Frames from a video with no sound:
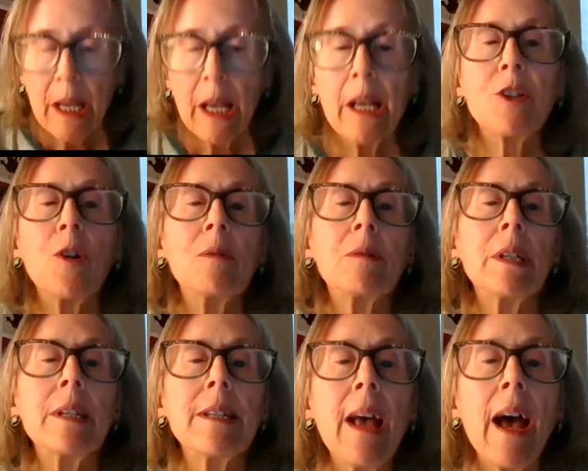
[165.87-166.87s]
It's only
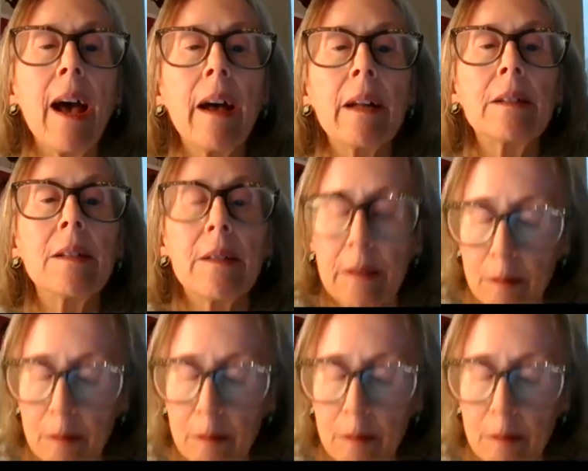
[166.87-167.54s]
sad